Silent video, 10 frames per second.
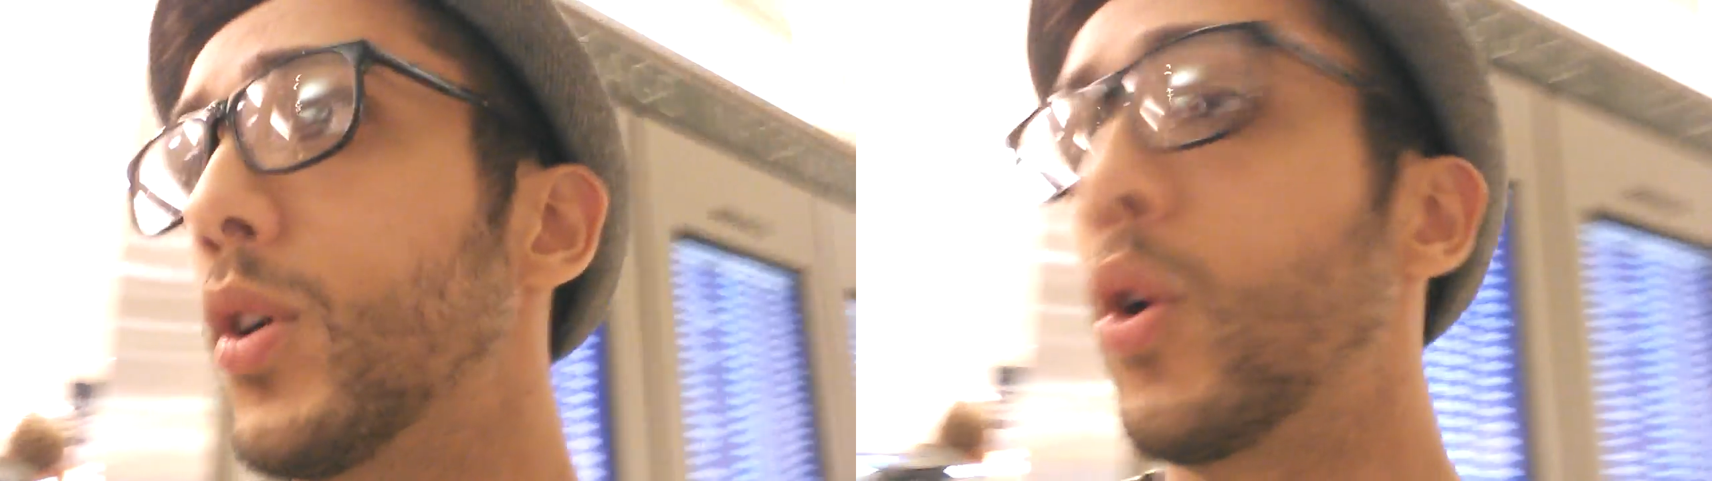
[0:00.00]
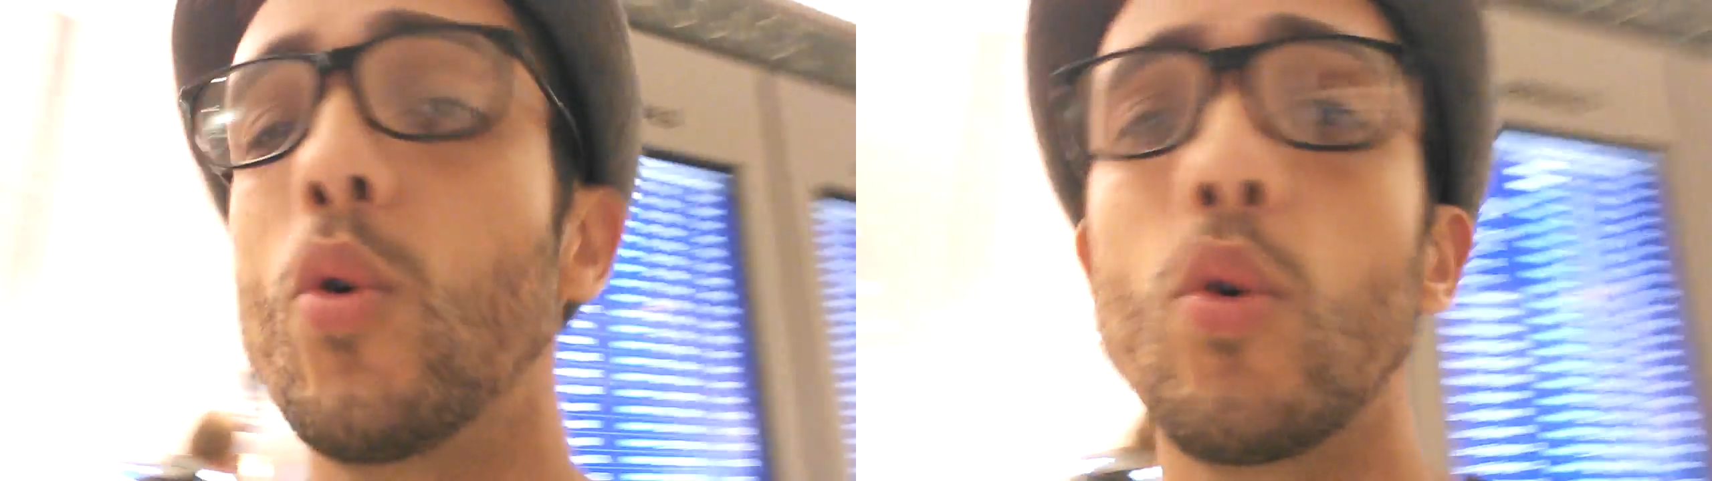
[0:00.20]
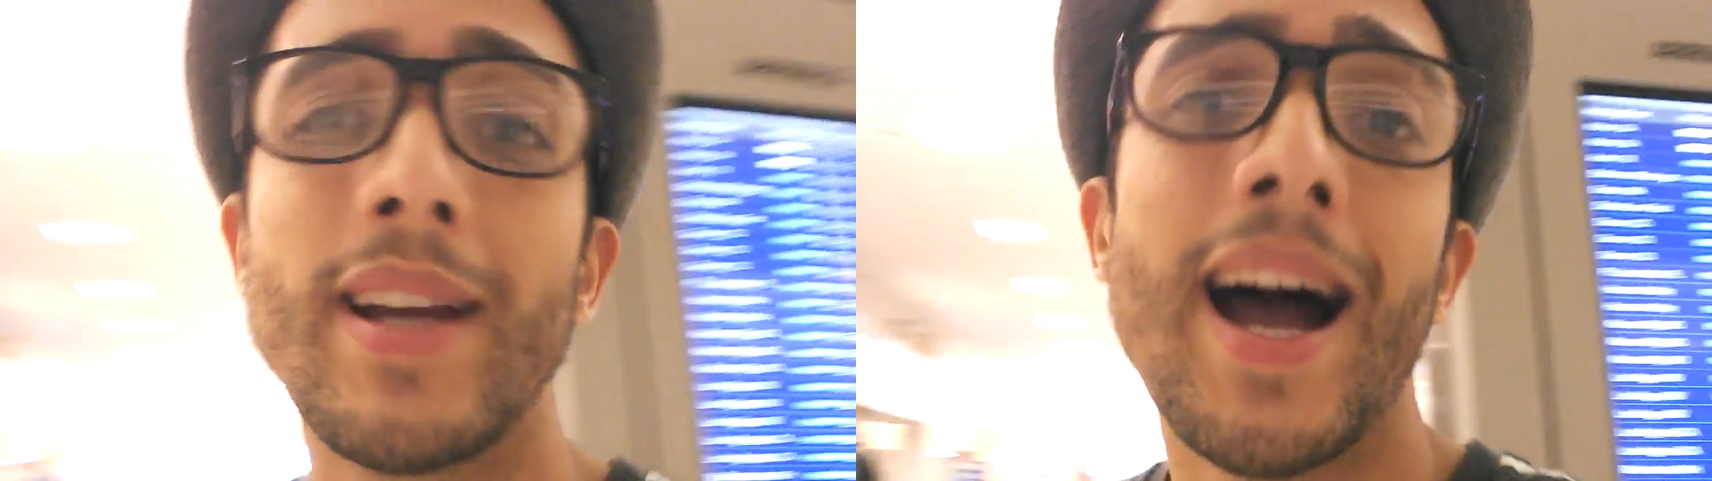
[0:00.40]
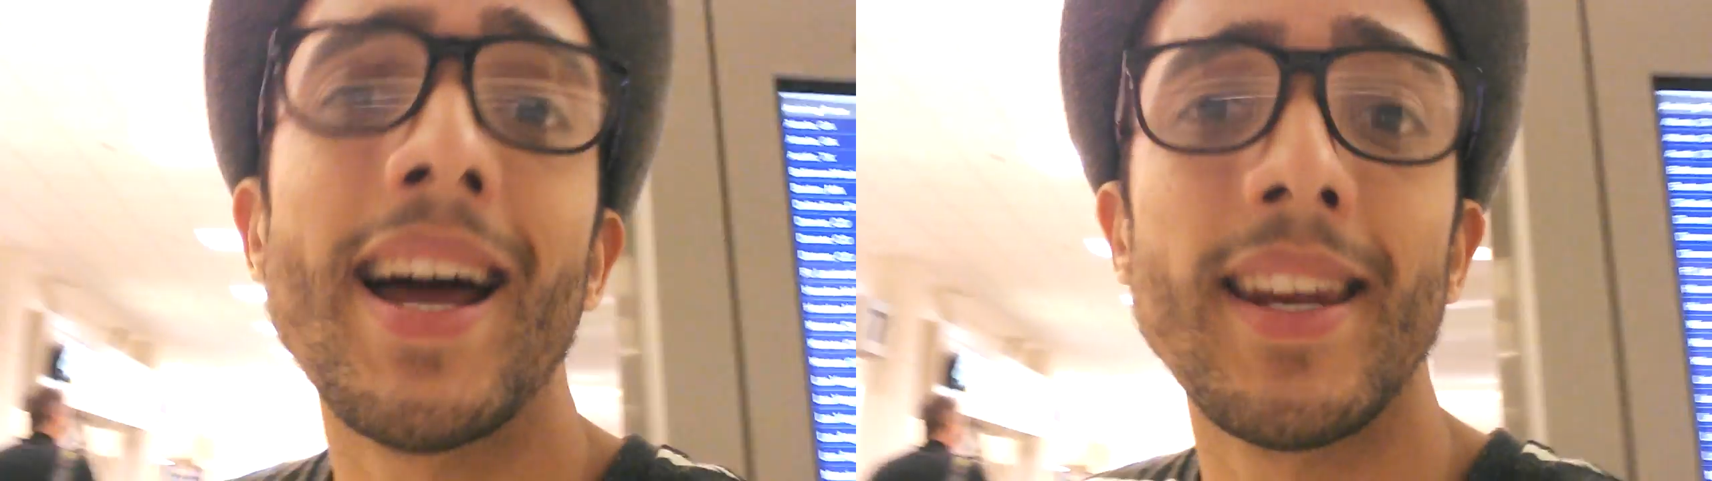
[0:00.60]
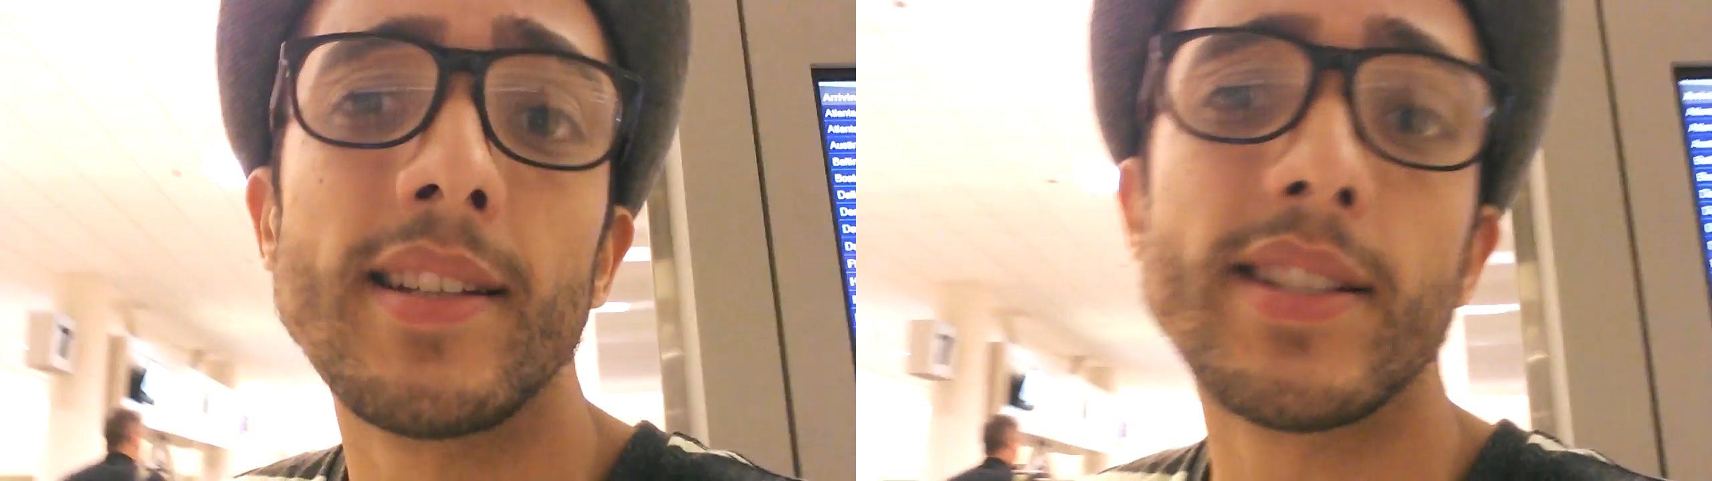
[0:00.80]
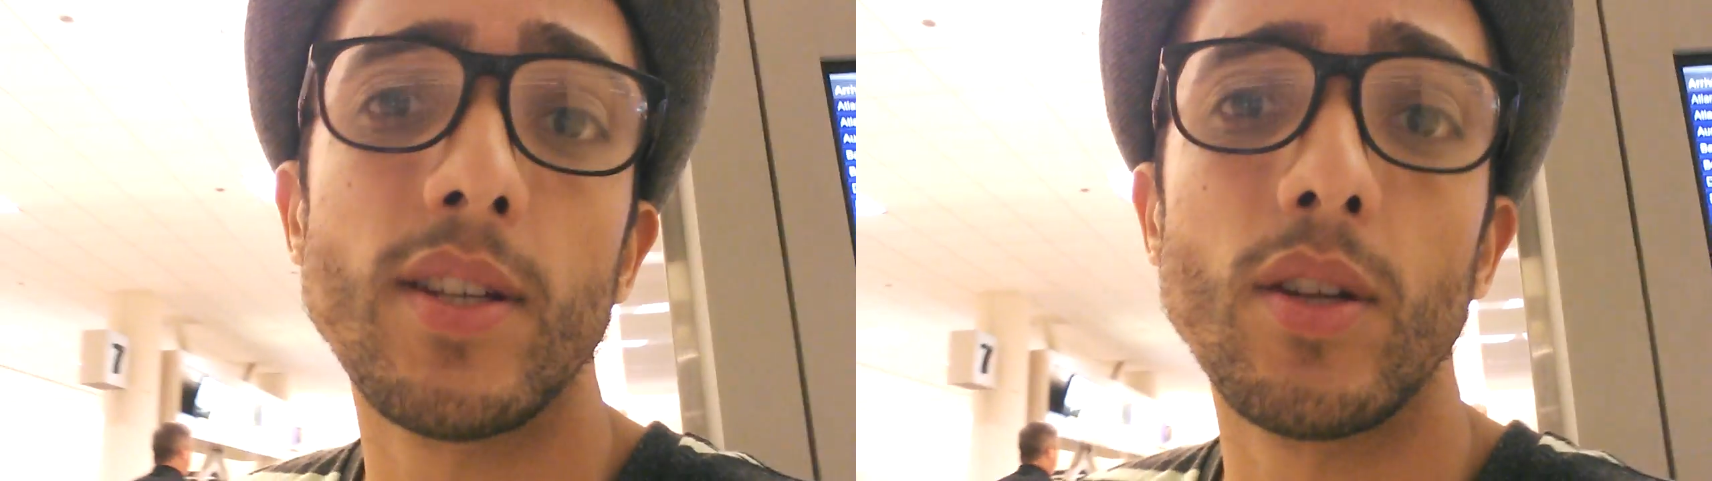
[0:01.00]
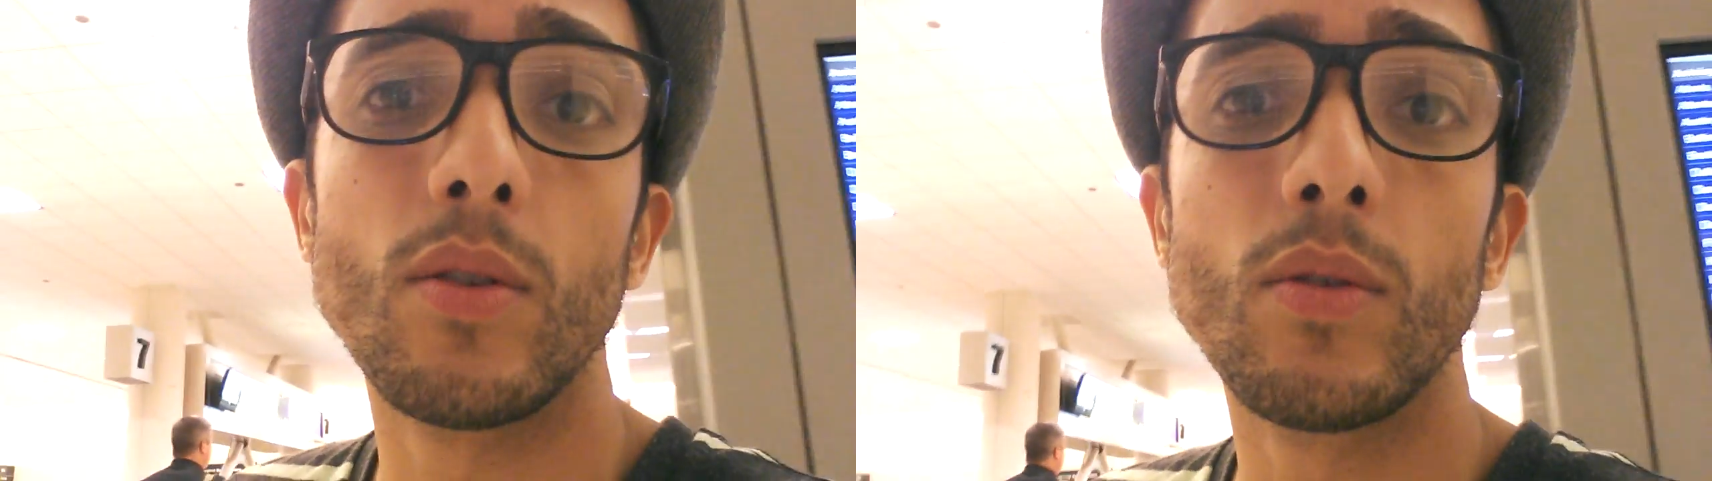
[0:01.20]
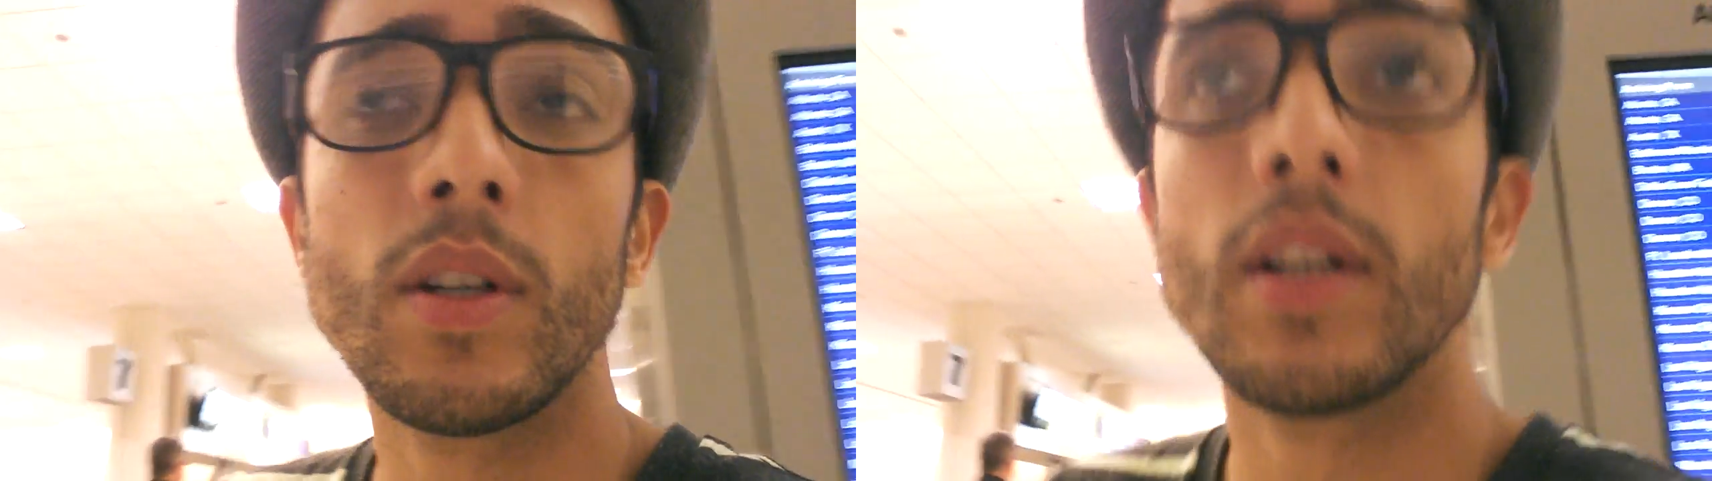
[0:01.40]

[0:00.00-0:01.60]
who God is to you,